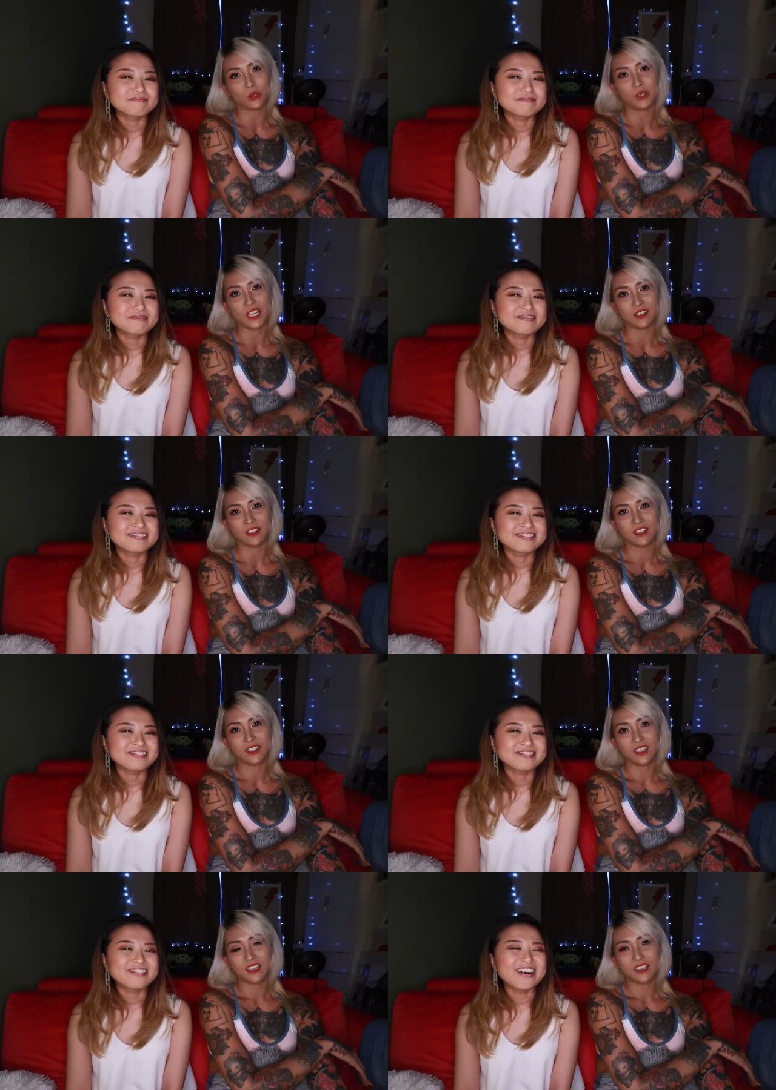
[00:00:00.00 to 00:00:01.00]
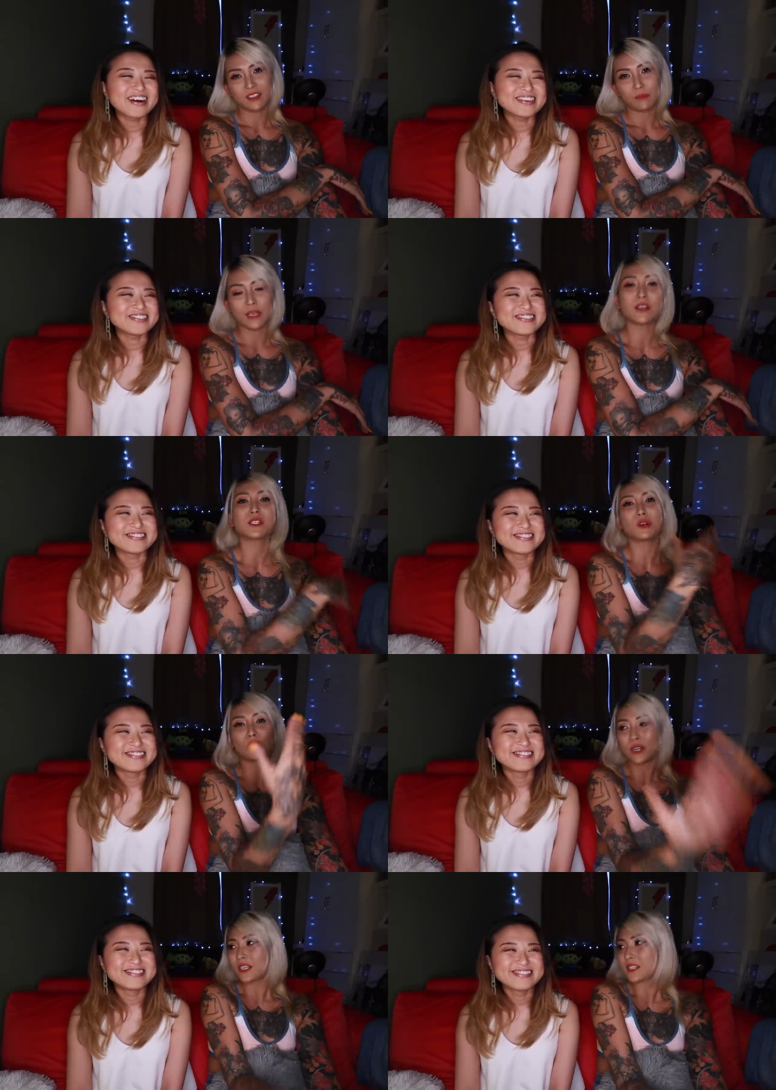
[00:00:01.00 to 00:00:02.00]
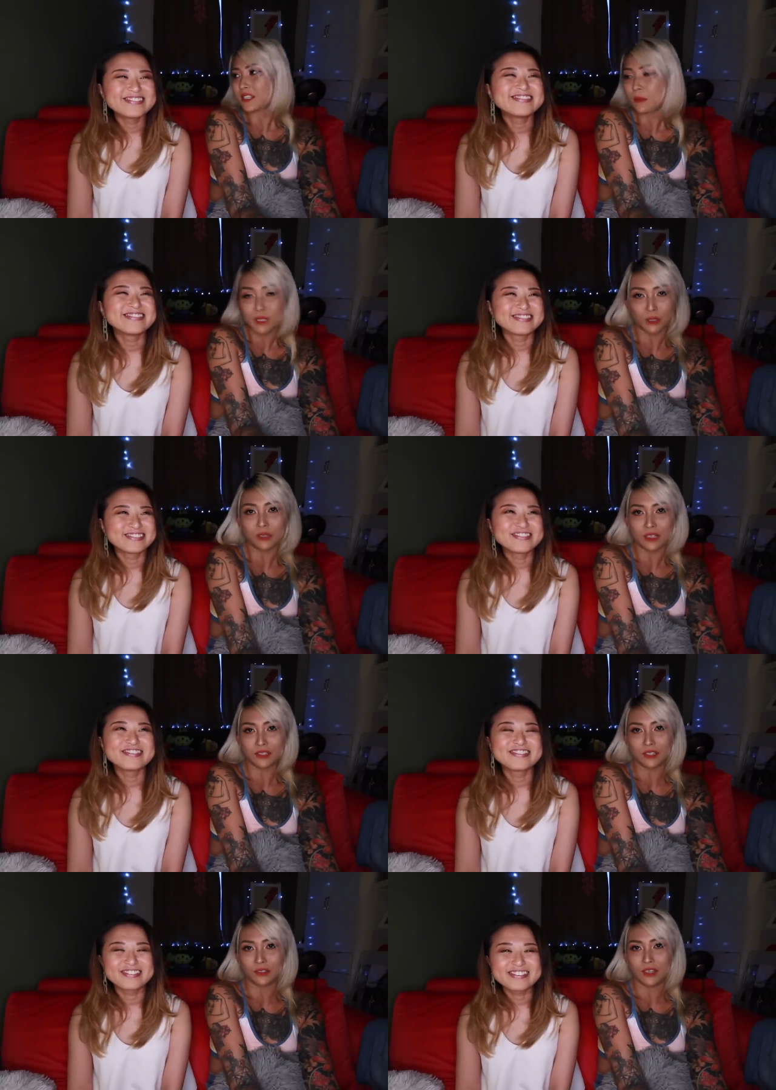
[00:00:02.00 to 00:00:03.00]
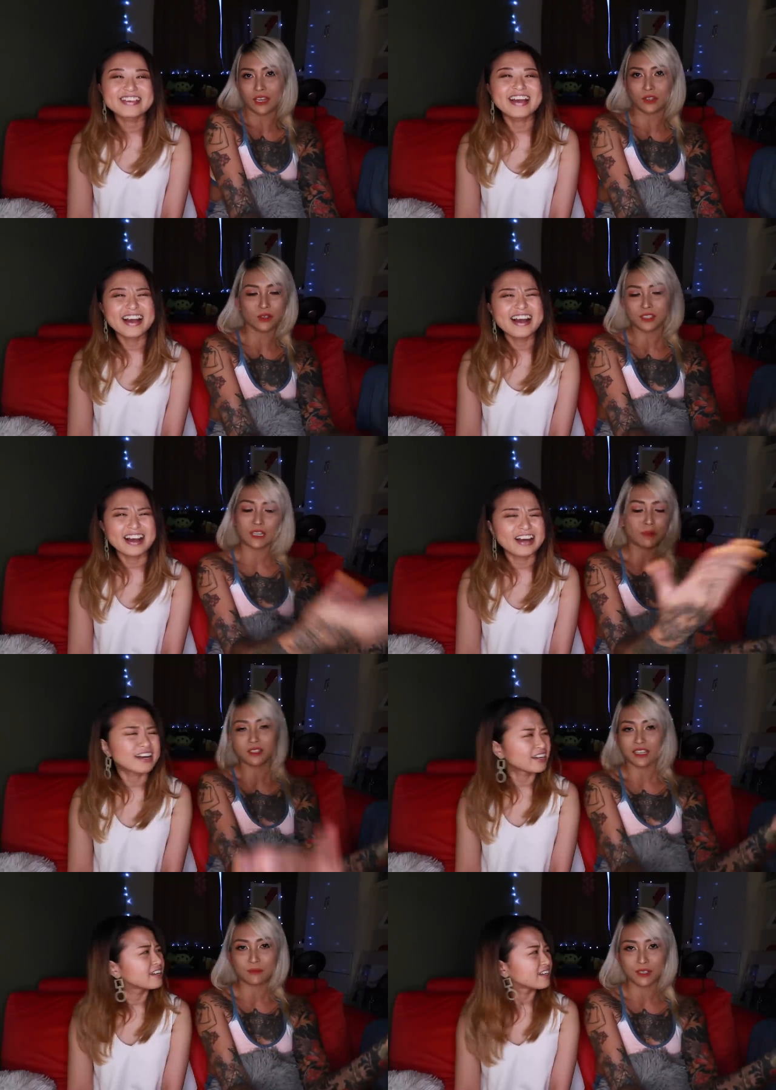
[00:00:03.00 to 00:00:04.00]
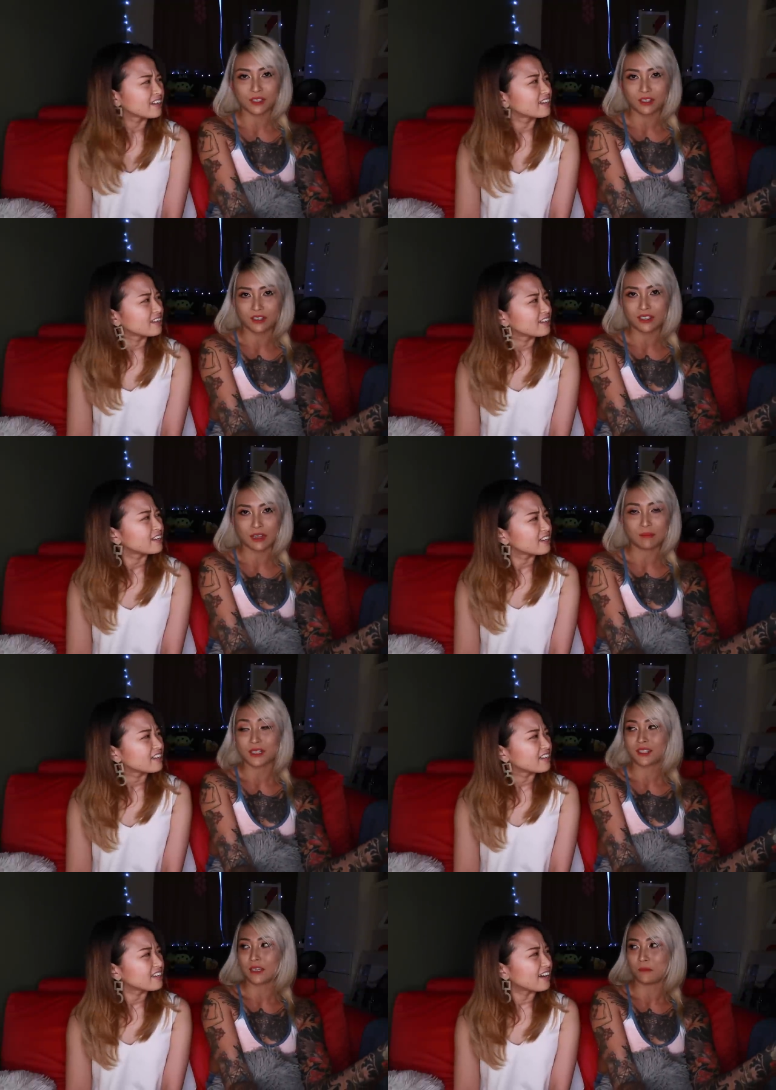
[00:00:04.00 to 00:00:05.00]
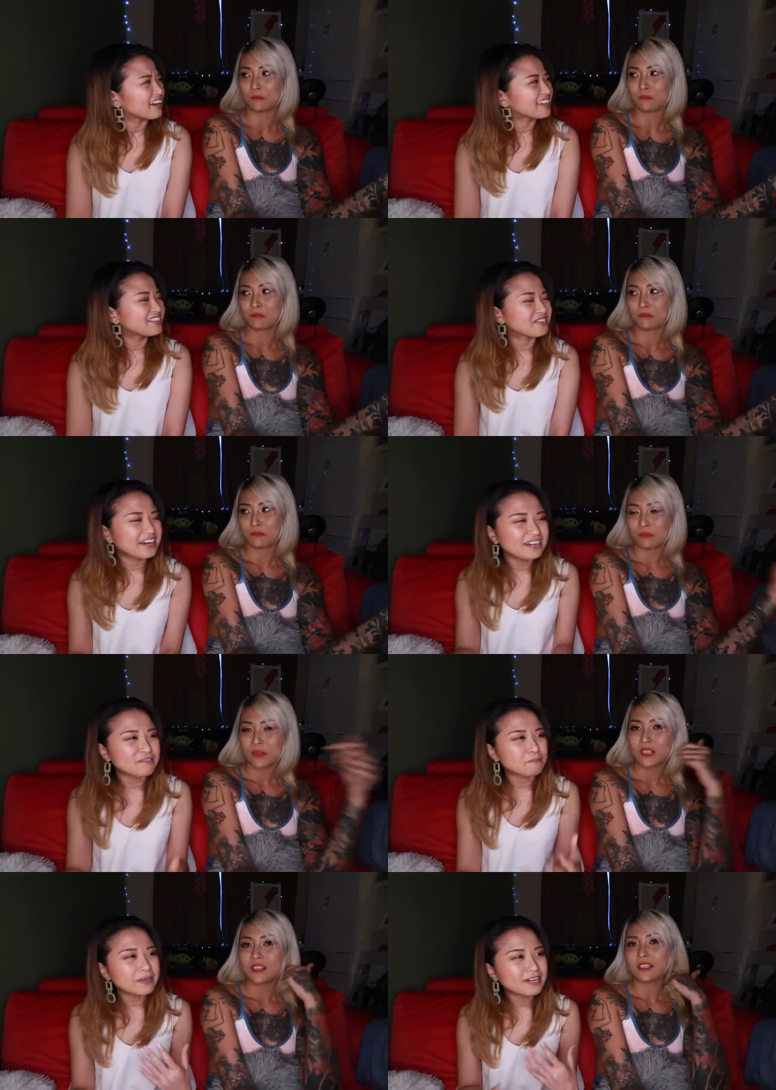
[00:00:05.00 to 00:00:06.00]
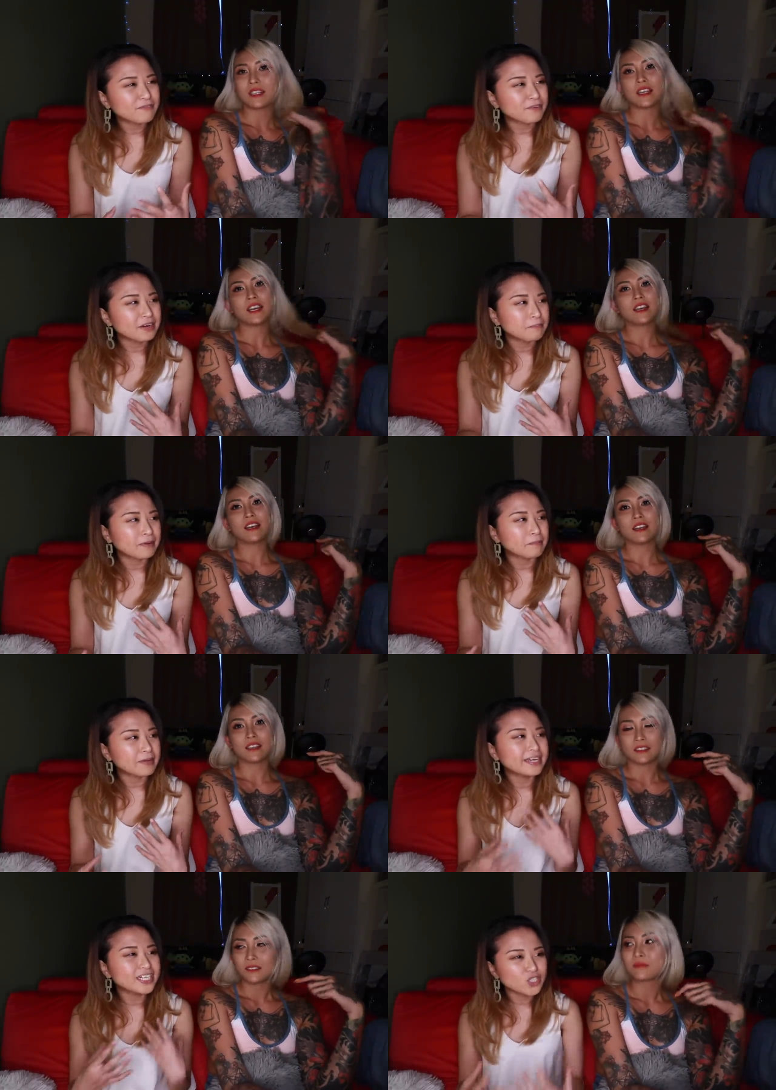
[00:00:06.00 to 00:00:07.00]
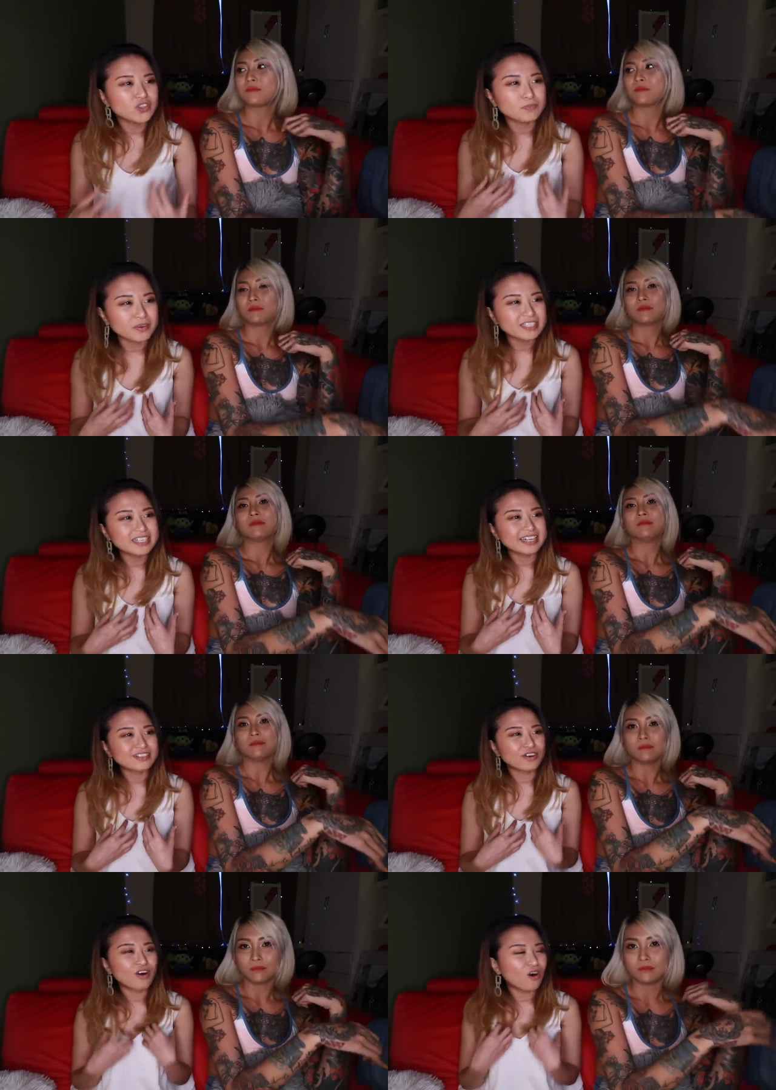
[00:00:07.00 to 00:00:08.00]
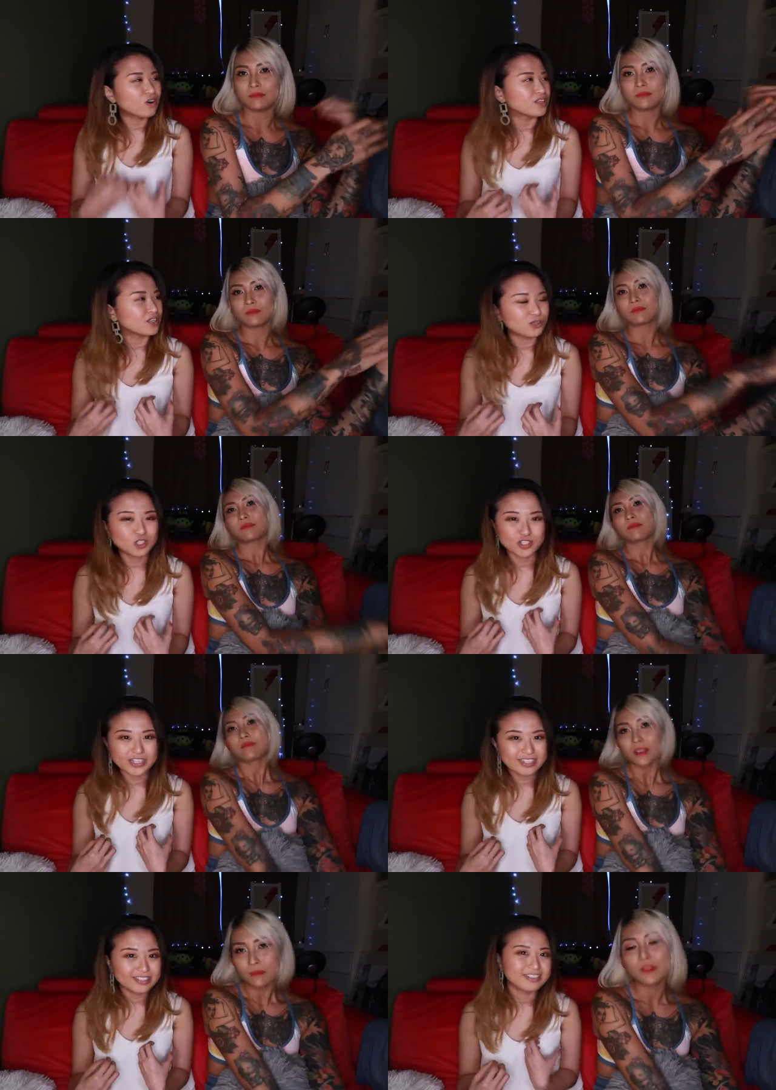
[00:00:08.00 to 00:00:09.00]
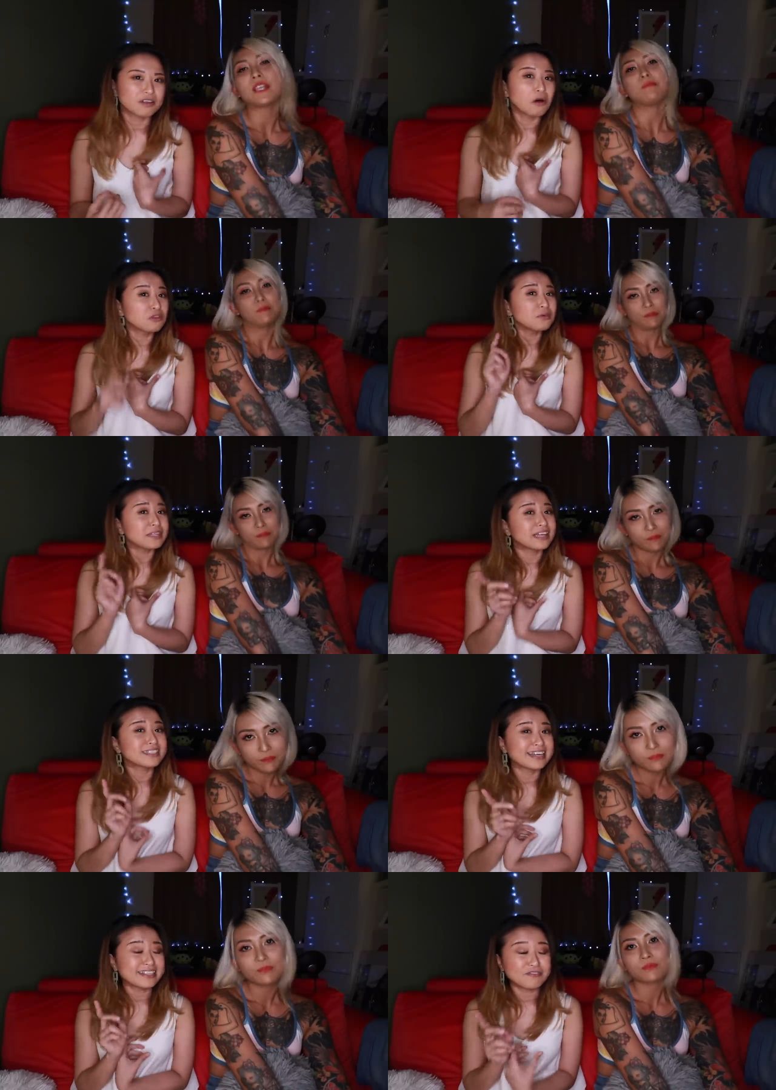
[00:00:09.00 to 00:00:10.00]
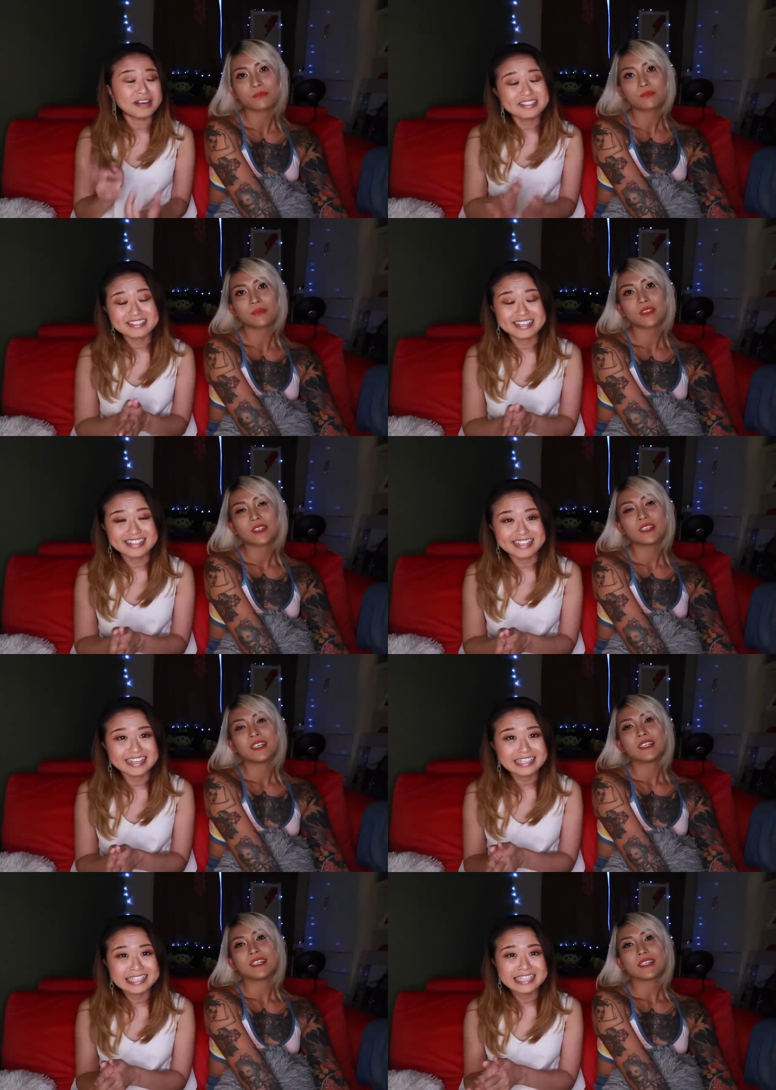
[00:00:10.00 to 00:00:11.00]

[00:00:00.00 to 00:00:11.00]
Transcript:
Speaker 1: you need. Wow. Because you already sleep so little and yeah. your sleeping time is all like messed up. Yeah, I
Speaker 2: guess you kind of made up for yeah. it by making sure your body gets mm. all the nutrients, yeah. although it doesn't get the rest that it needs.